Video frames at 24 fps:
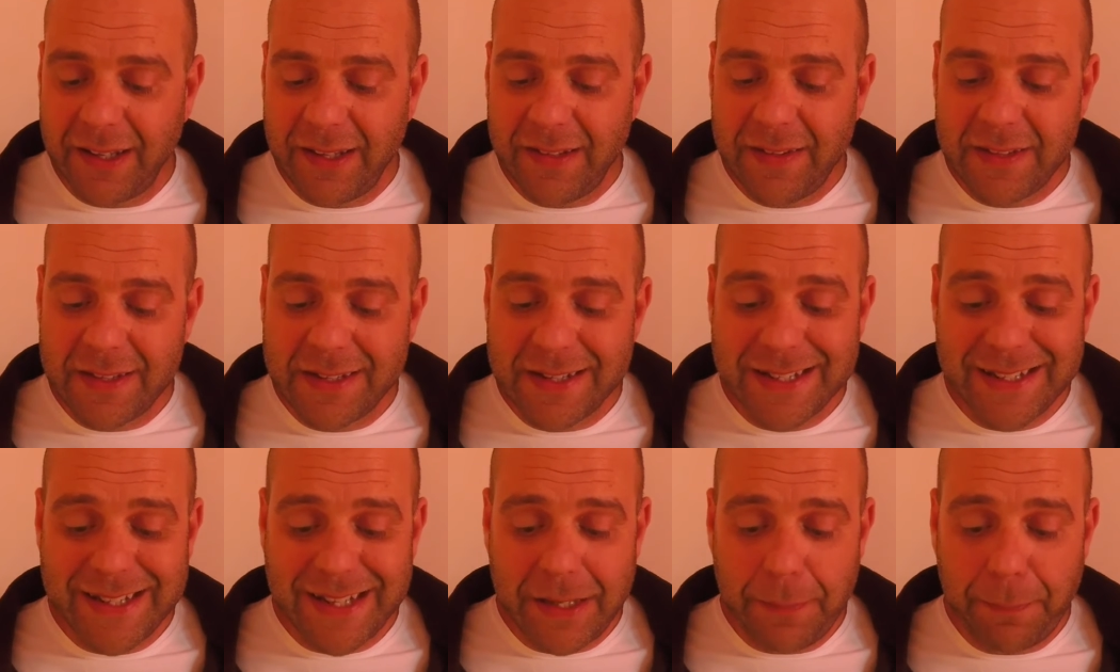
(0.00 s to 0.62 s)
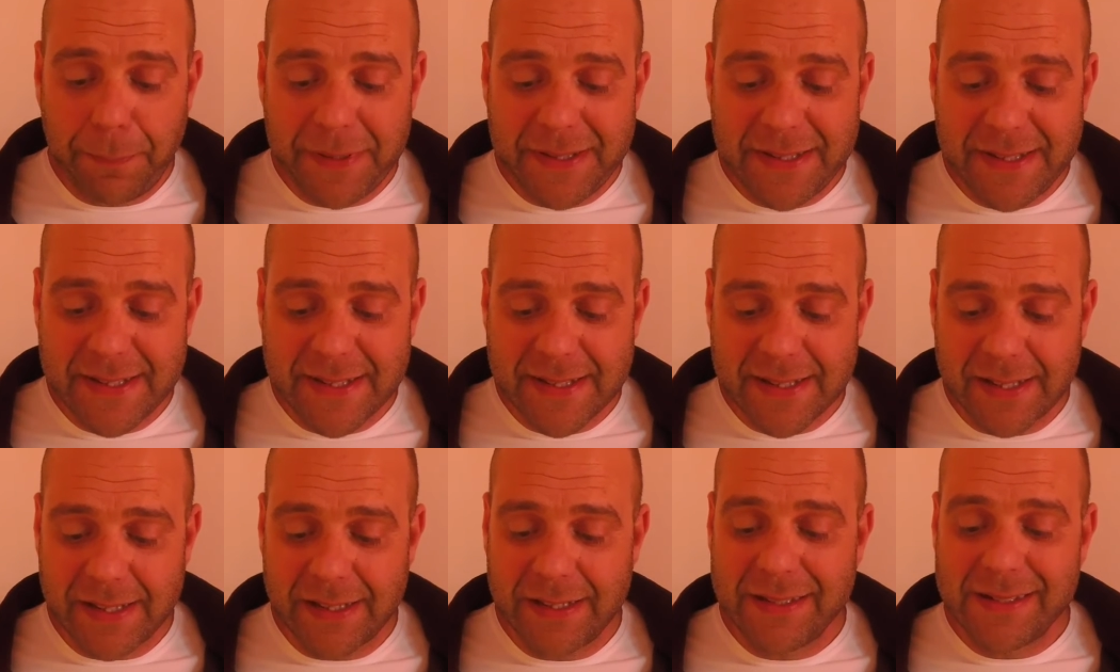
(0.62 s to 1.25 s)
in the
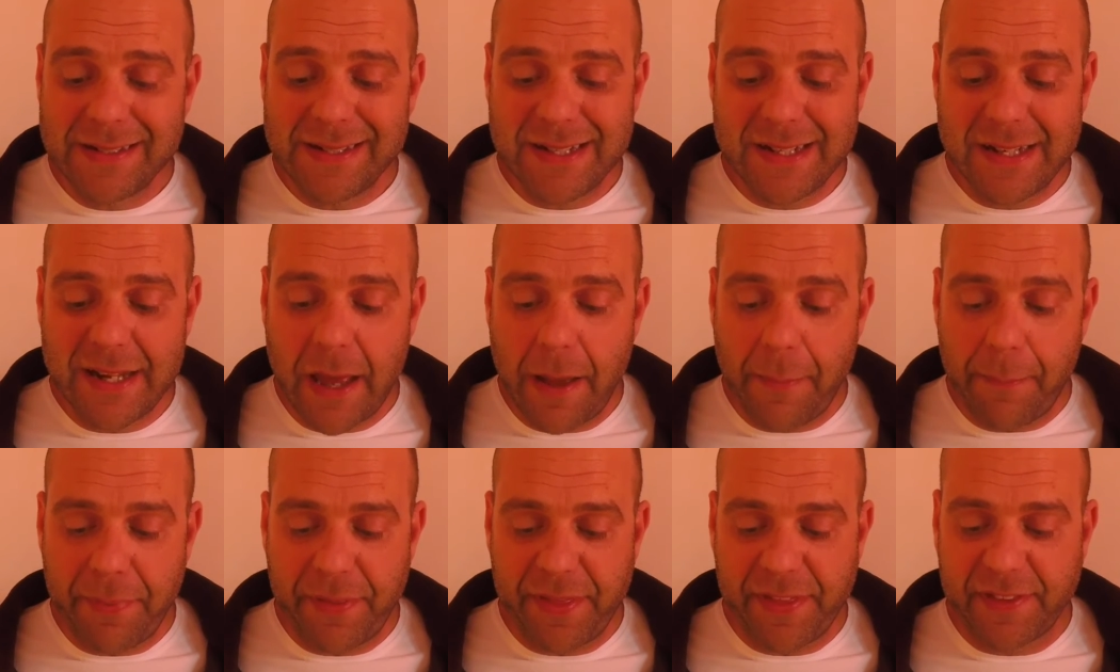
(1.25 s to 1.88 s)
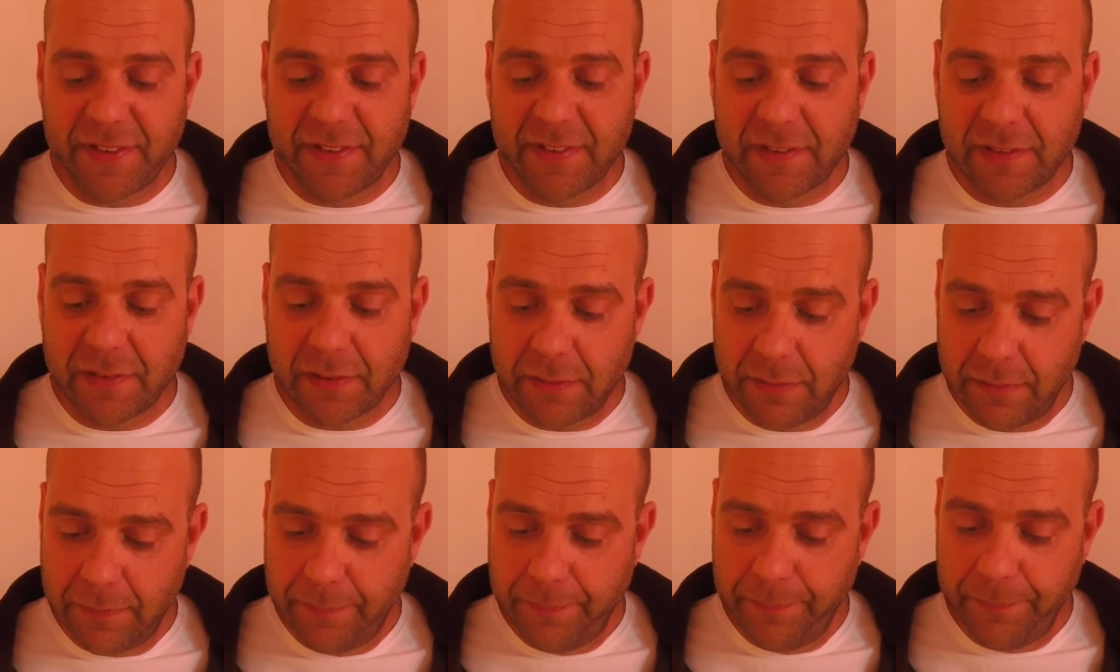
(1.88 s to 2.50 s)
deepest
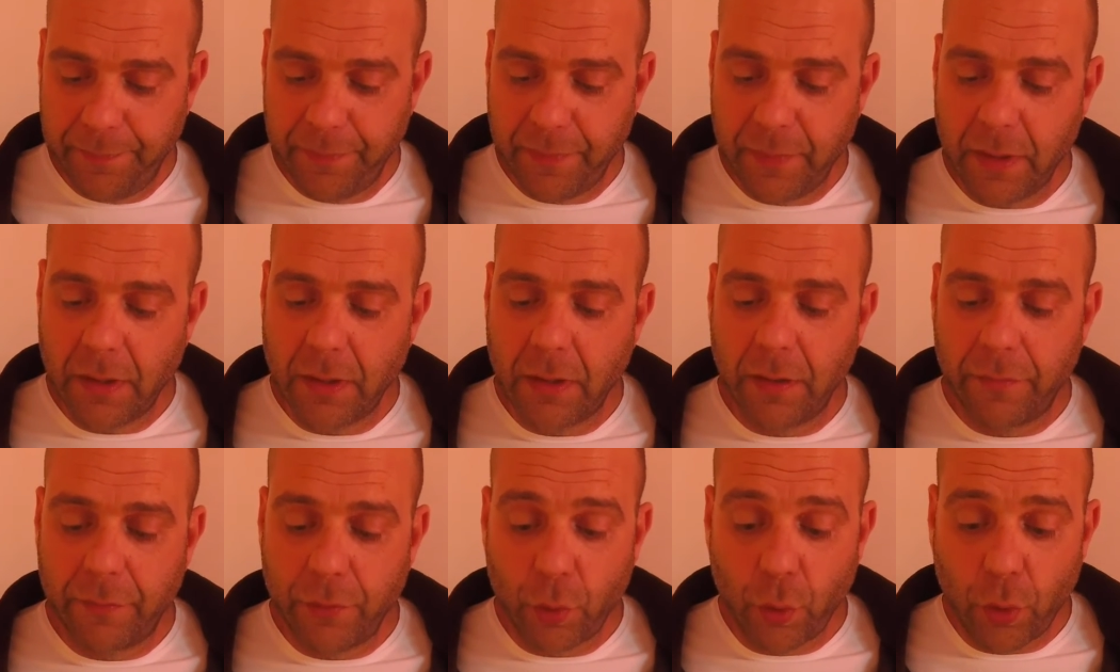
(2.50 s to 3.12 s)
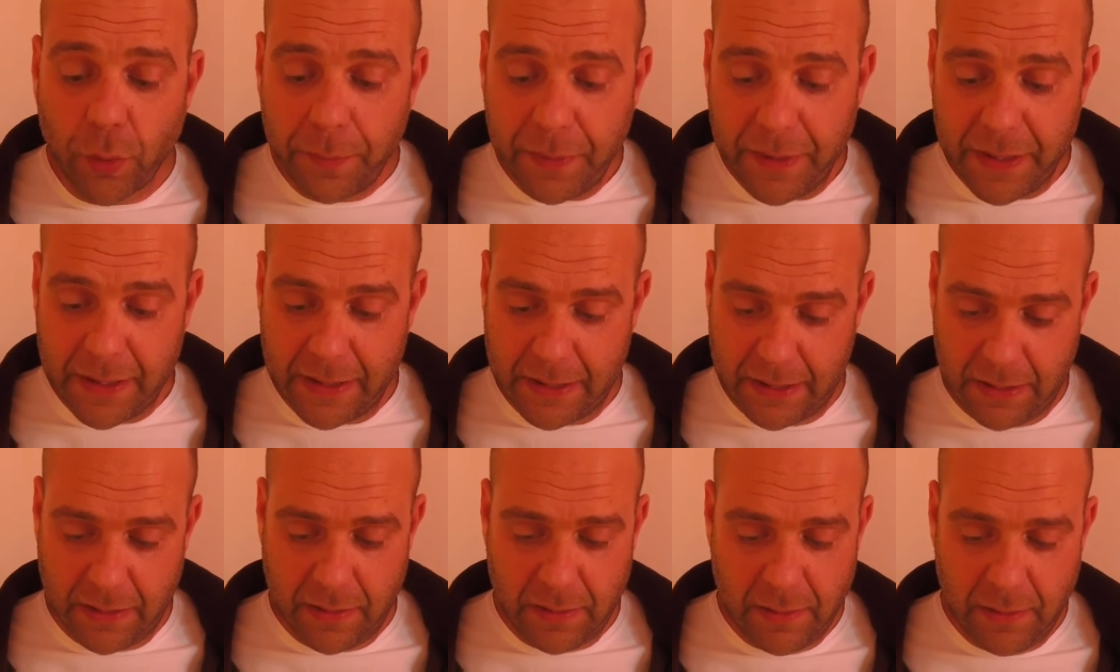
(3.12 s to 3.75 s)
depths of your
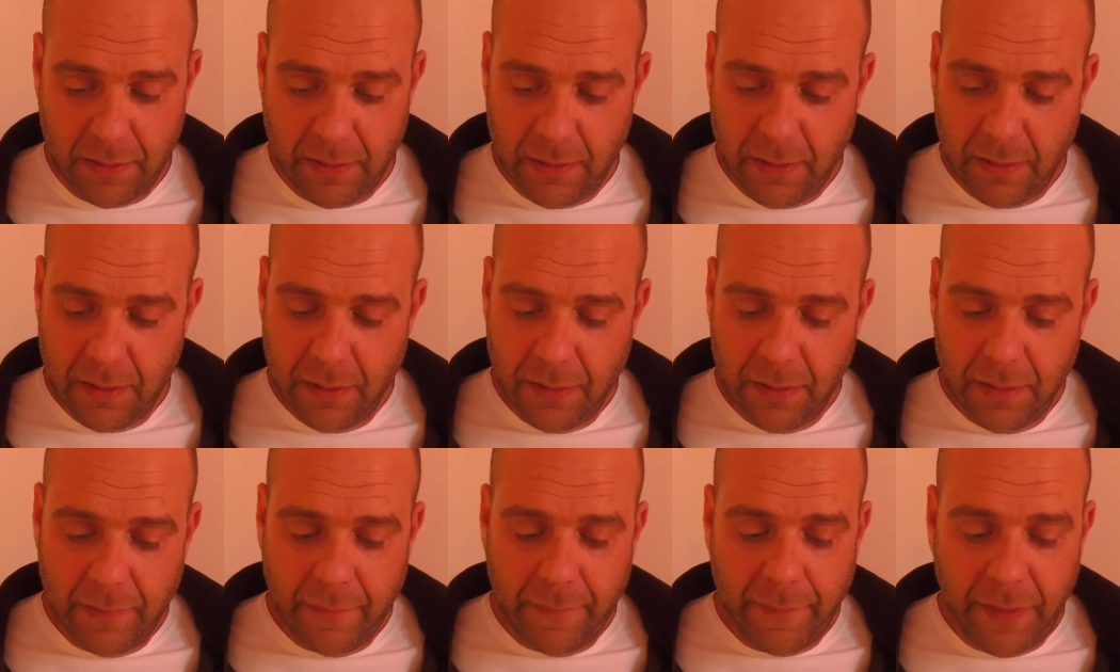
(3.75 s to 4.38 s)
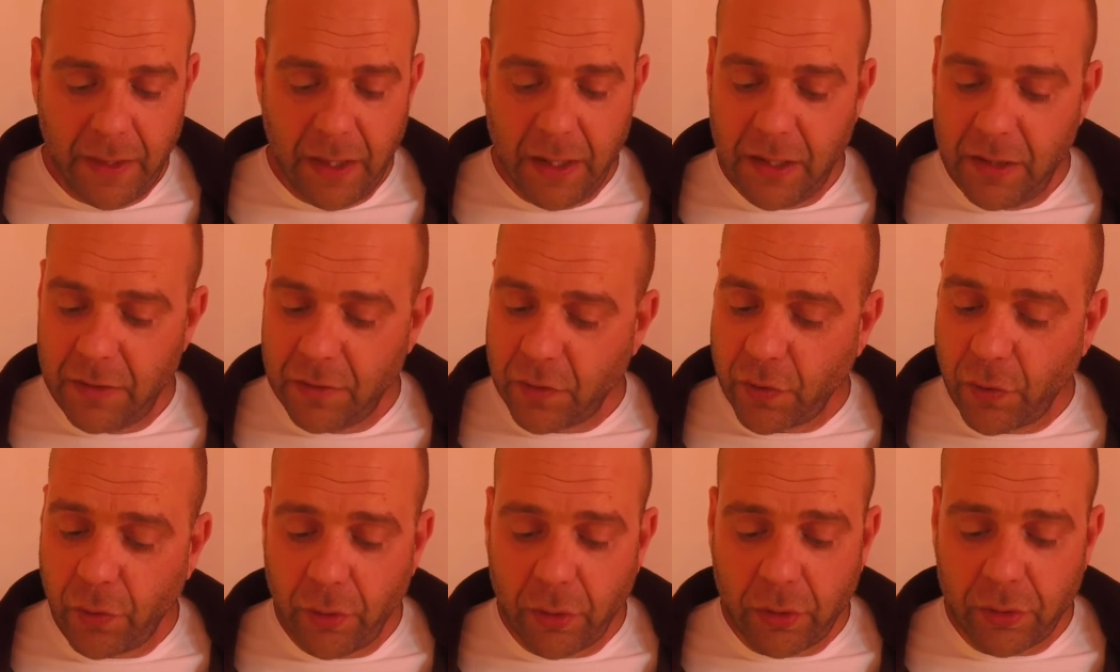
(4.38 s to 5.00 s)
being, in
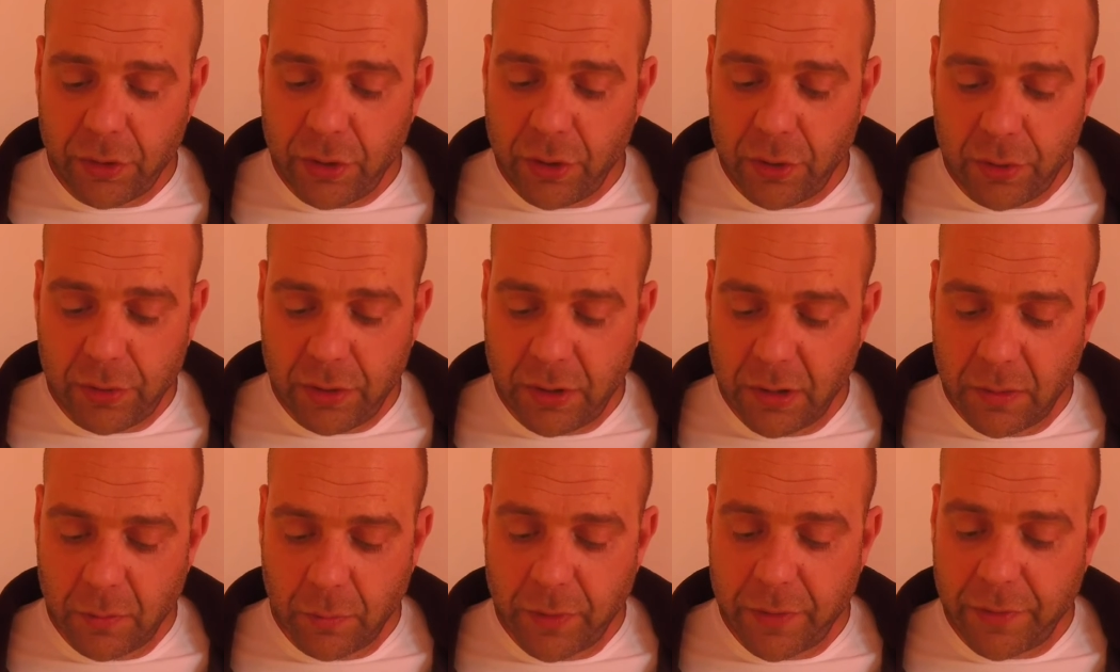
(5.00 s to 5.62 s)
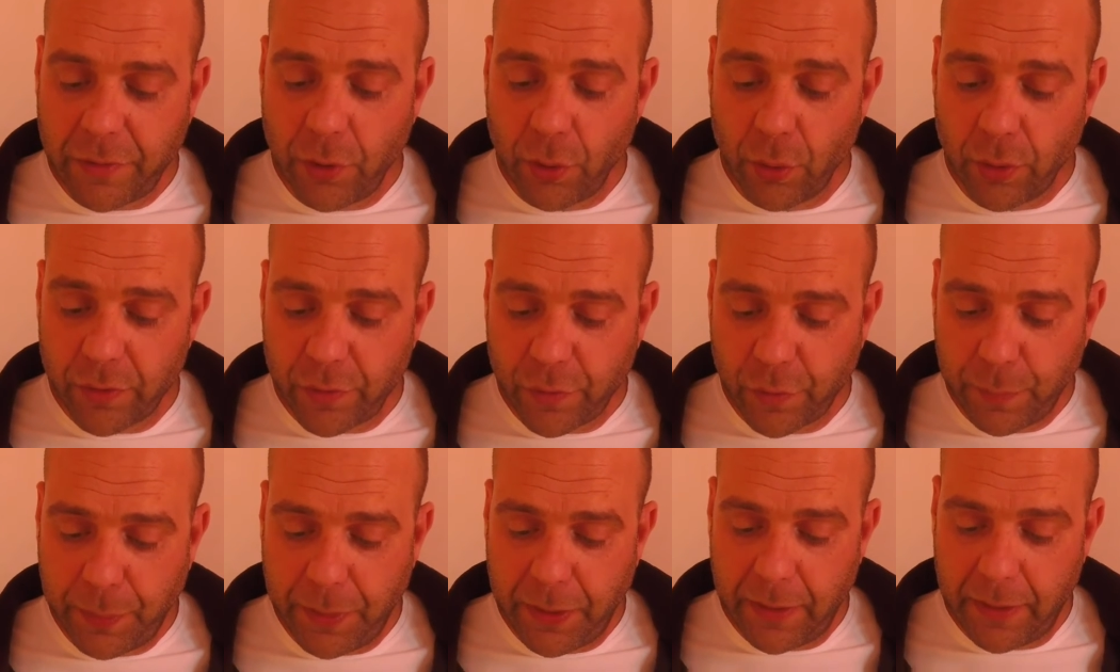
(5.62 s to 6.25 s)
eternal union with your
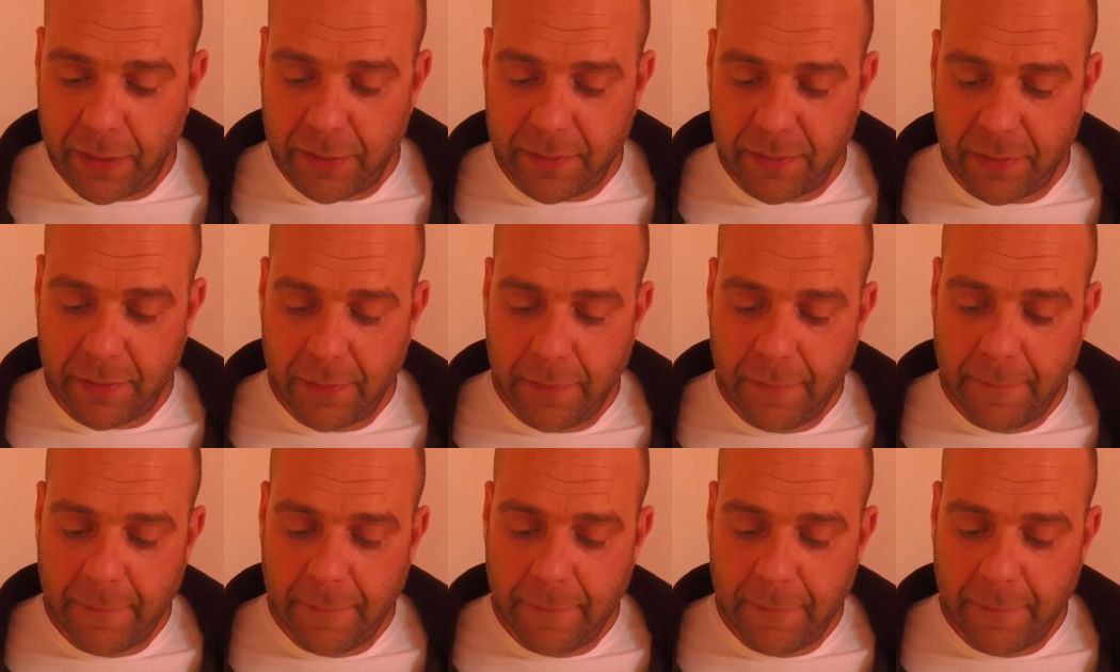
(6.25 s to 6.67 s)
spirit.